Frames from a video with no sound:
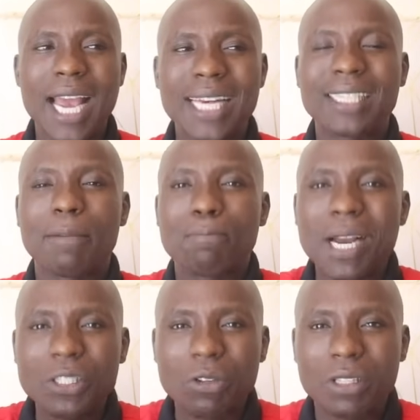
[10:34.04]
and is a
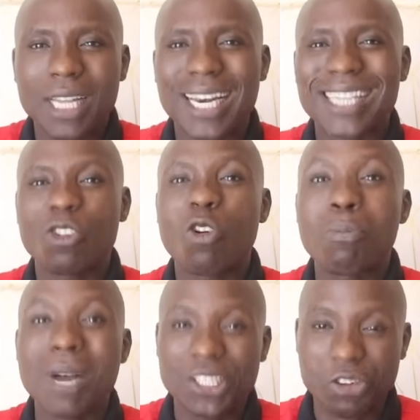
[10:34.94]
person that has
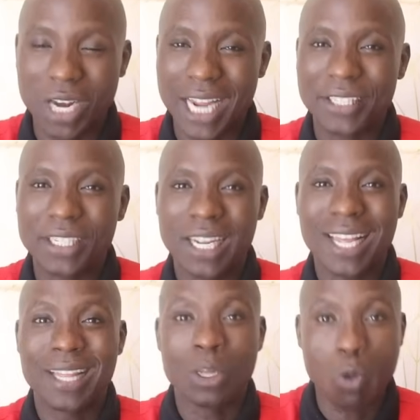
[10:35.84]
commercialized
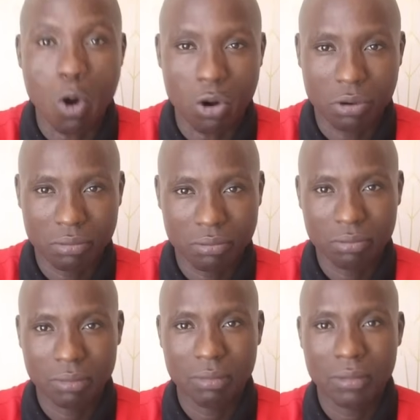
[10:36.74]
the war.
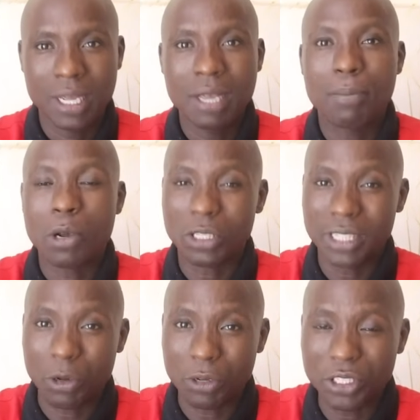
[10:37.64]
Because
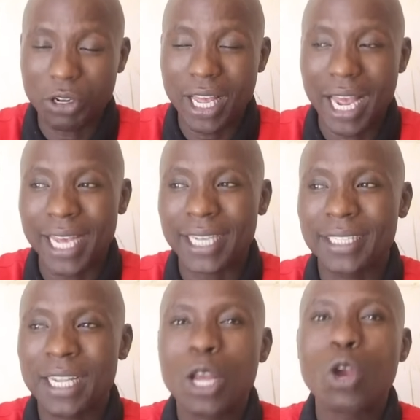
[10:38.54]
the question here
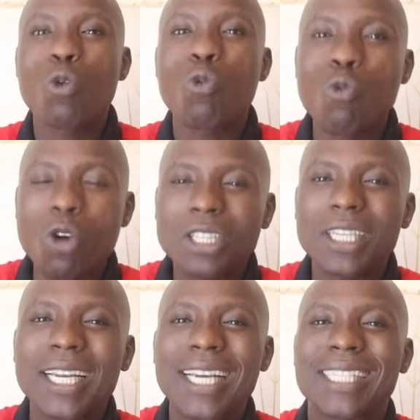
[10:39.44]
is,
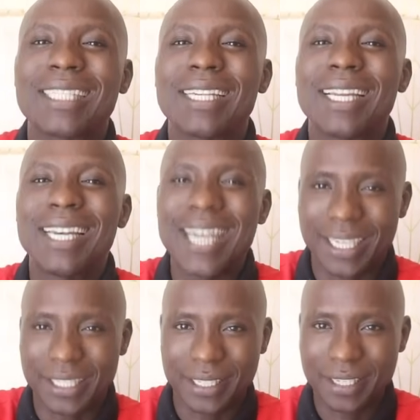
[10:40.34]
what is
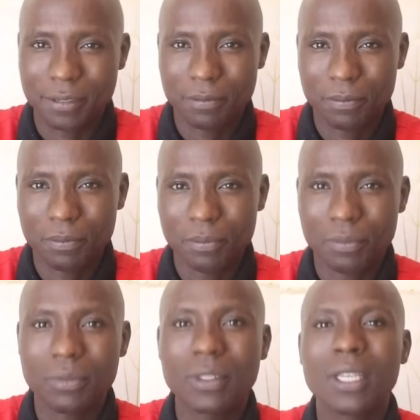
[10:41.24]
next?
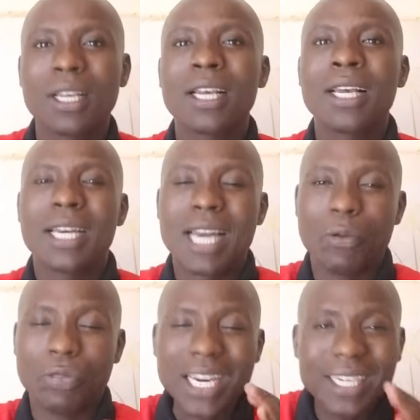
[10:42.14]

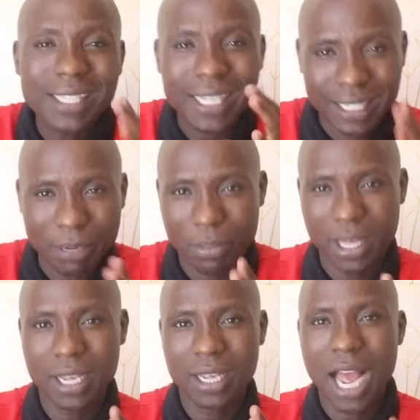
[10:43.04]
Now, that is the same
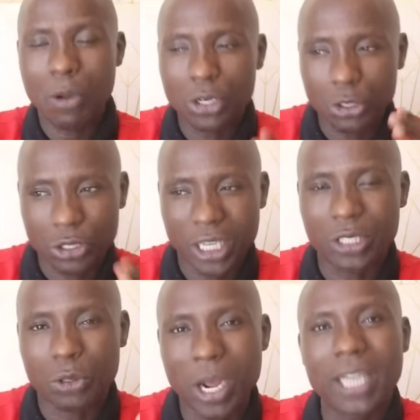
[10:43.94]
thing I want to
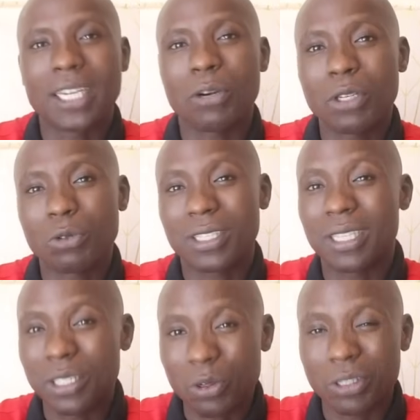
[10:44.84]
take to Haiti, and I want to ask
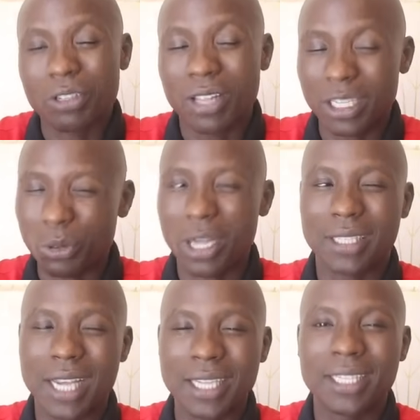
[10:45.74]
this question. That's why I
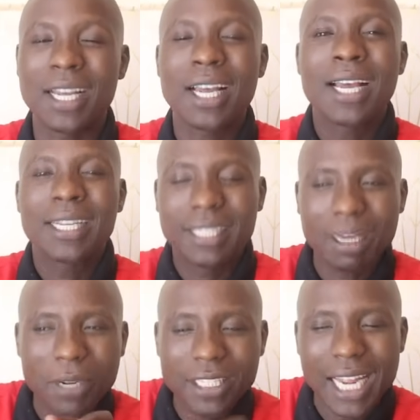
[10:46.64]
said,
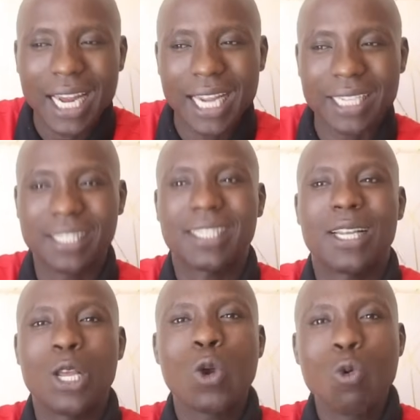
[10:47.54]
someone tell us,
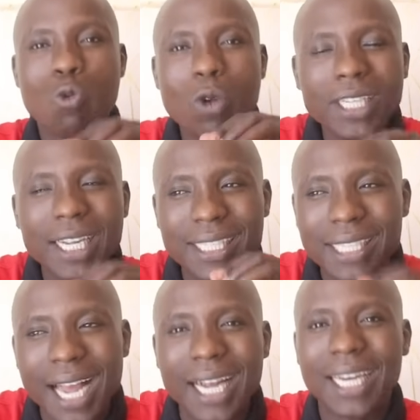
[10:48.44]
what
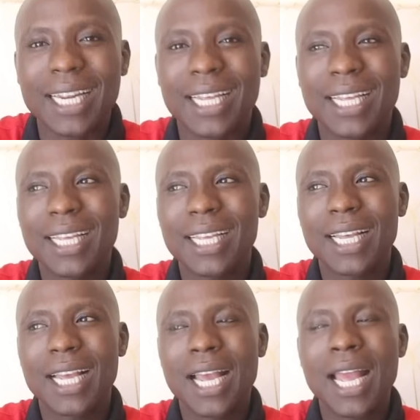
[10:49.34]
exactly
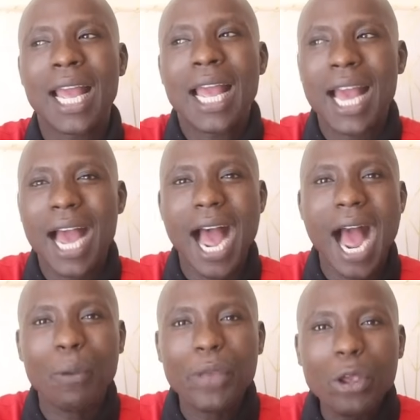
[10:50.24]

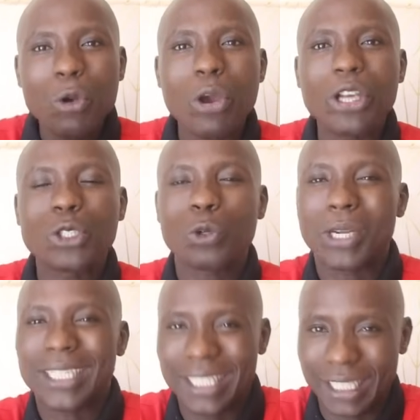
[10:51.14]
are we going to
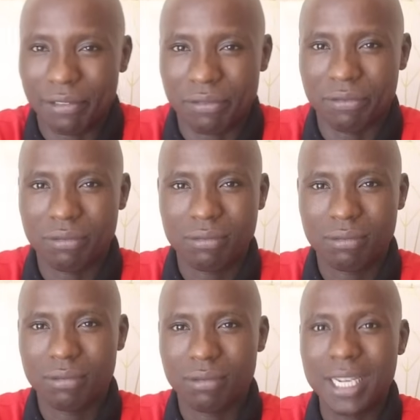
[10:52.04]
achieve
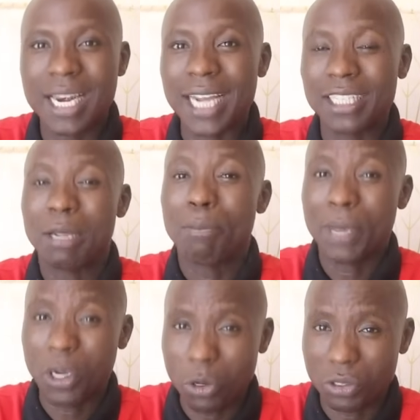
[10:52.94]
in Haiti?
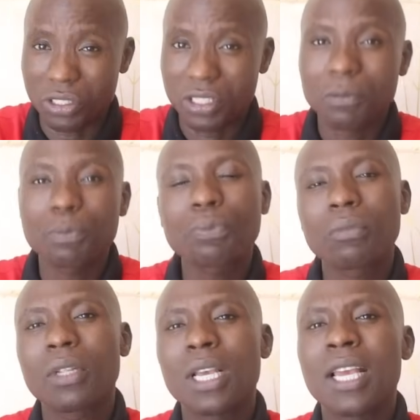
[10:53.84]
Because
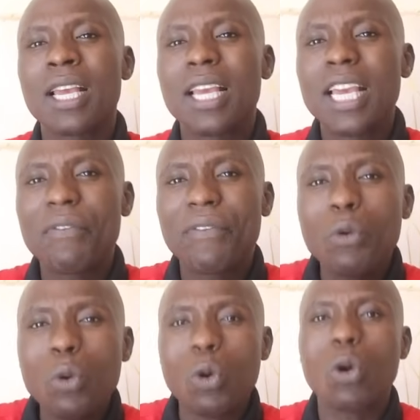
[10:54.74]
if
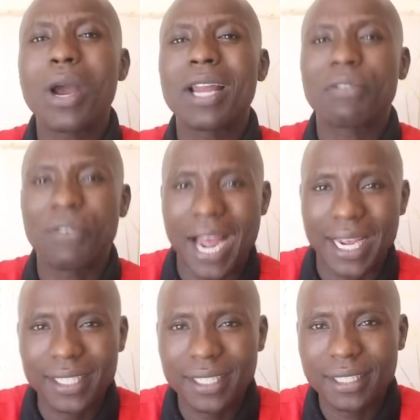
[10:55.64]
you go and
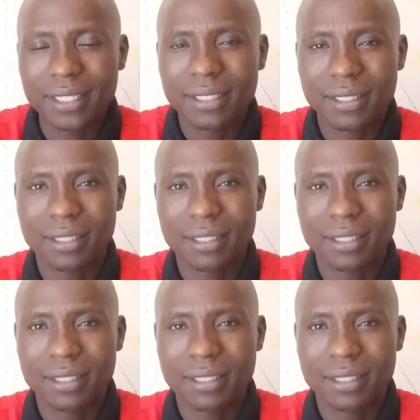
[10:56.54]
fight,